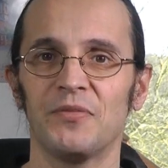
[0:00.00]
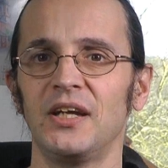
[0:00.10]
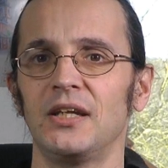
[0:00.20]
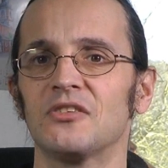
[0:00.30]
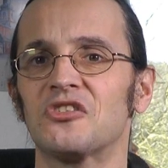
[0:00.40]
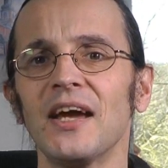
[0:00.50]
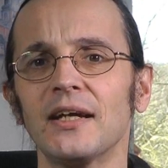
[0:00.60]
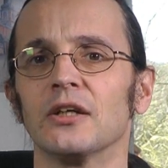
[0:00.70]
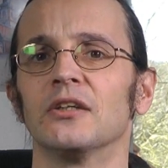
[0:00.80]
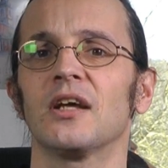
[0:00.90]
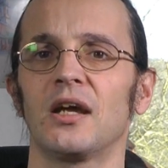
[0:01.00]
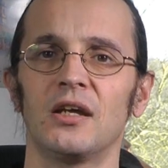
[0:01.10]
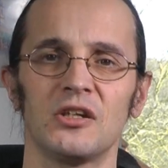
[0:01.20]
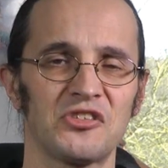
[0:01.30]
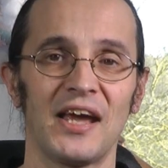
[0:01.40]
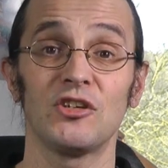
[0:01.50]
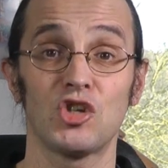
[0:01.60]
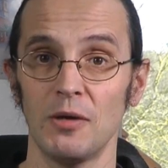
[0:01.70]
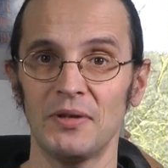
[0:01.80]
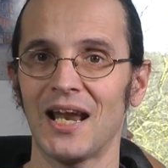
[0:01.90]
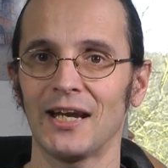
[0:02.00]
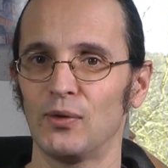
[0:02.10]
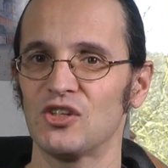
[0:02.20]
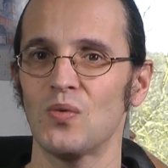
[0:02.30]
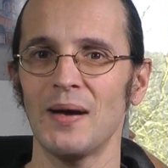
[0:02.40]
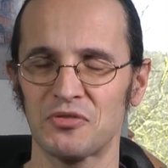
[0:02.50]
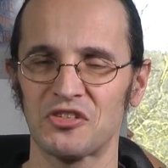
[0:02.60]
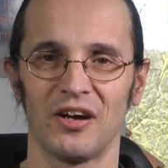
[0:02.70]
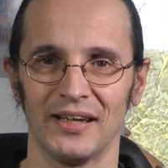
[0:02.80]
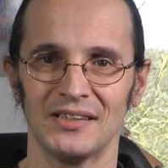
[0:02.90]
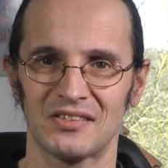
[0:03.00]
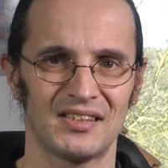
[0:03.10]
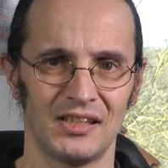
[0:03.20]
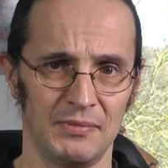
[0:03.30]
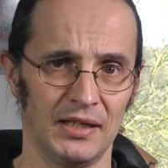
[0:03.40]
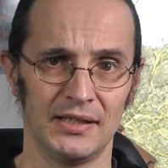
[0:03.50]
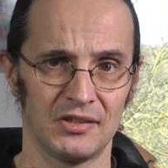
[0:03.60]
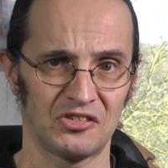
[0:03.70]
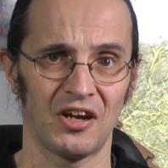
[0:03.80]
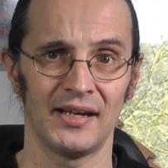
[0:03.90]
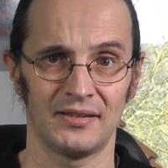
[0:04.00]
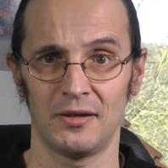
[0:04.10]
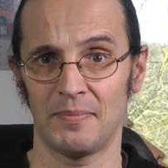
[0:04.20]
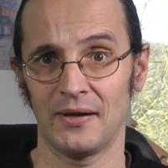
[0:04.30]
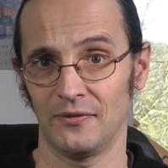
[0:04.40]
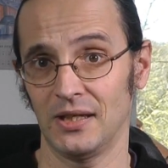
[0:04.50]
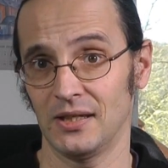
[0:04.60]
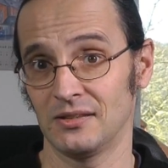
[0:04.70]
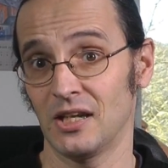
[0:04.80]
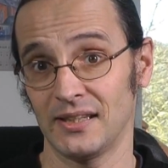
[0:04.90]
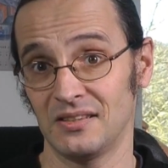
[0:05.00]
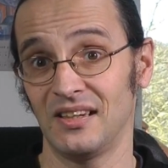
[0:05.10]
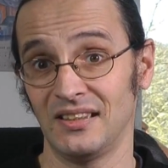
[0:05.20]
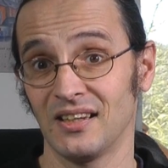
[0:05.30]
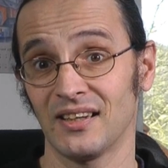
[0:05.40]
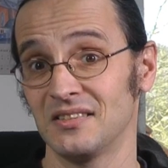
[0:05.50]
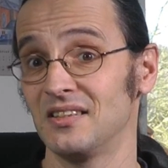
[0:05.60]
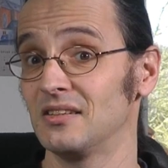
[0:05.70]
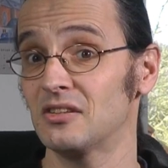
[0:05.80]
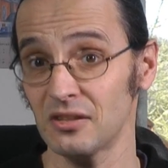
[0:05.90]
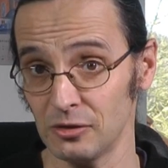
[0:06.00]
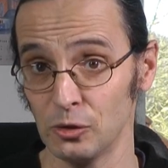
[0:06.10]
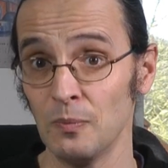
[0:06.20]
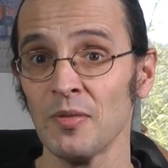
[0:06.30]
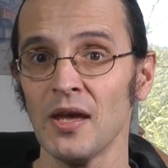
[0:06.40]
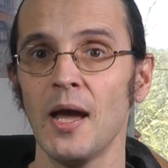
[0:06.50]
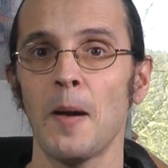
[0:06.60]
The second is a German language website, seemingly designed in about the year 1992,